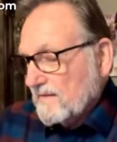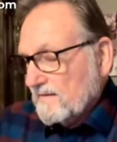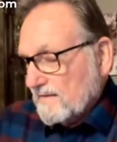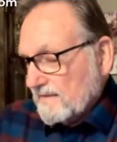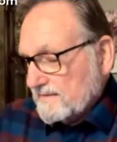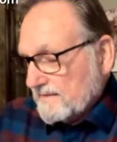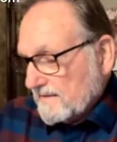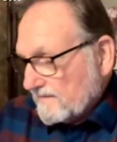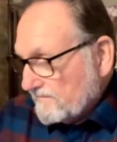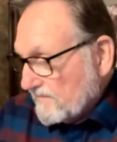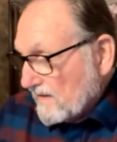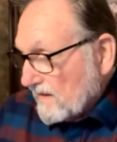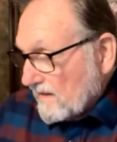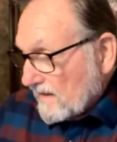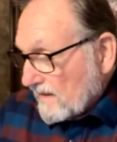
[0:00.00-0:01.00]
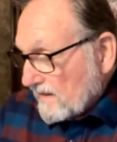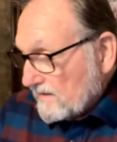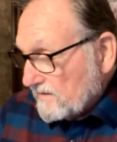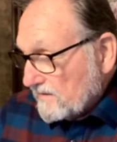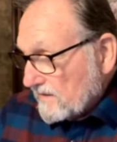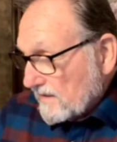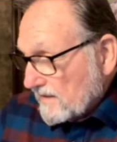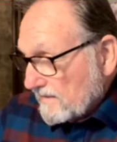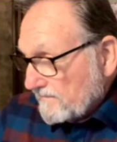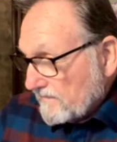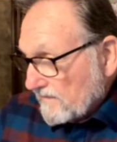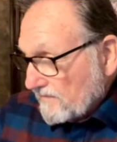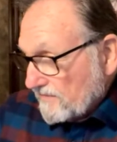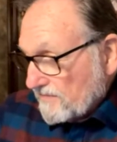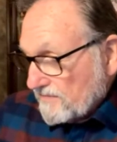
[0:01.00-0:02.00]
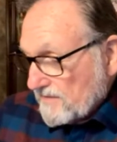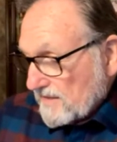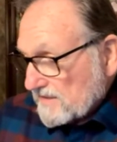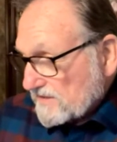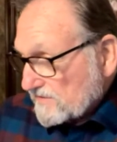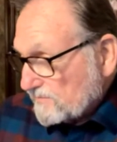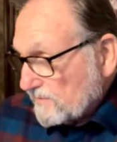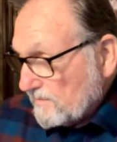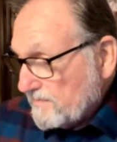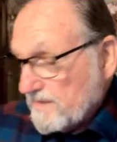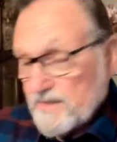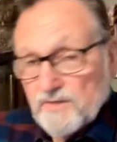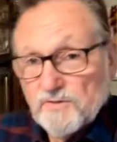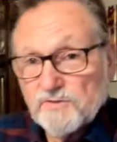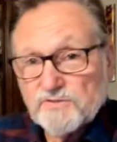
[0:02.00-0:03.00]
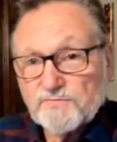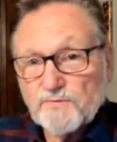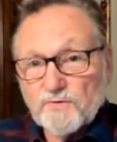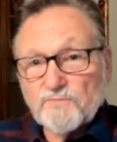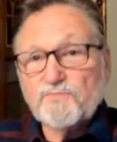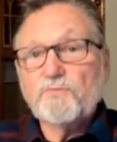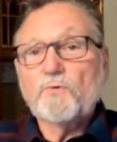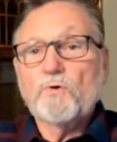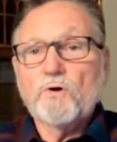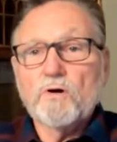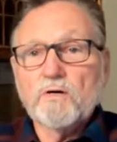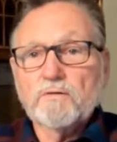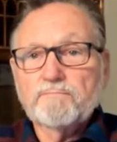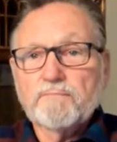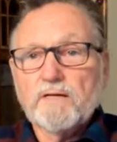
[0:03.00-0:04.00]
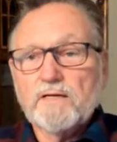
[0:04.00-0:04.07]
Like there. And this would be useful for